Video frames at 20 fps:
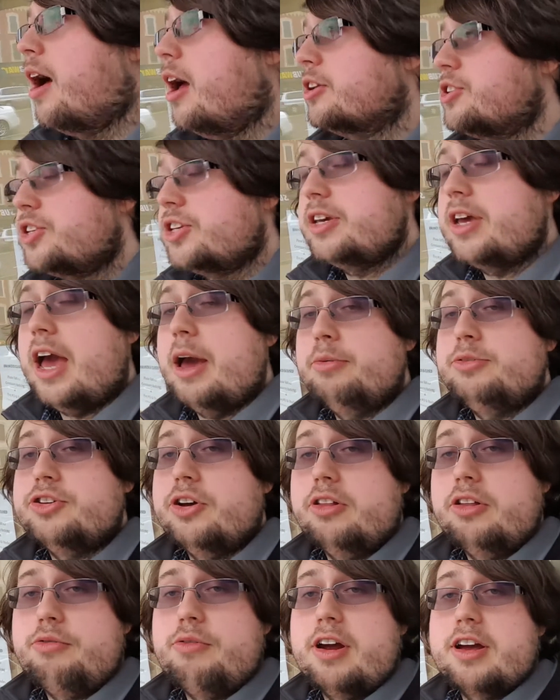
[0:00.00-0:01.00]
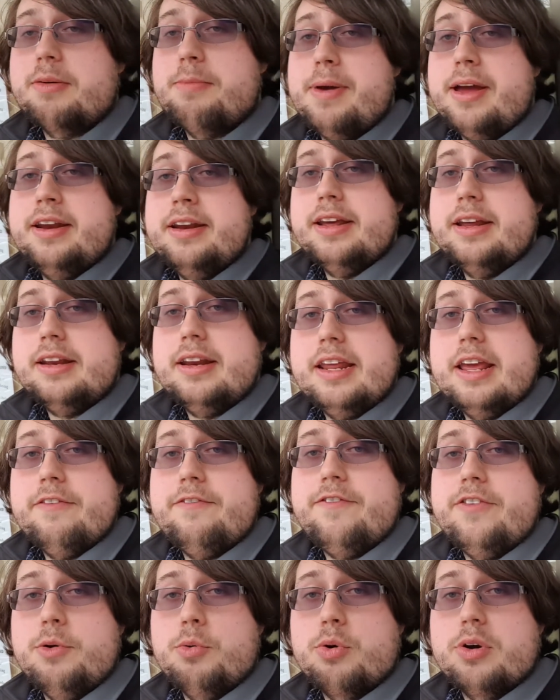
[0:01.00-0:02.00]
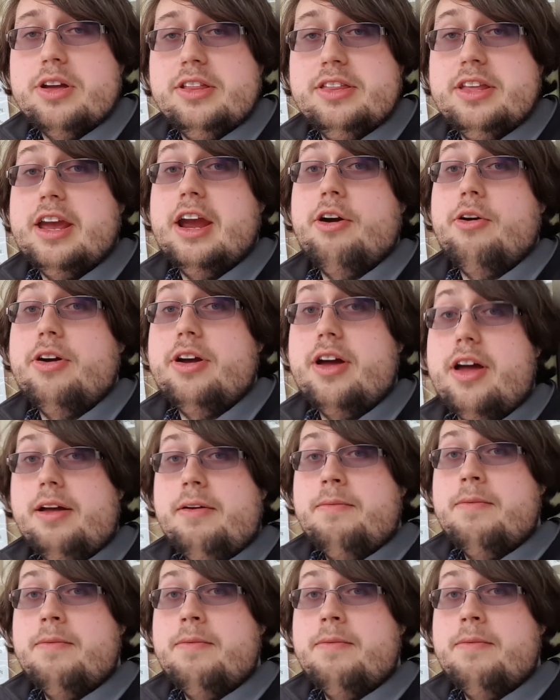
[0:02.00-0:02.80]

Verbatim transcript: Honestly, I would totally recommend it if you were in the area.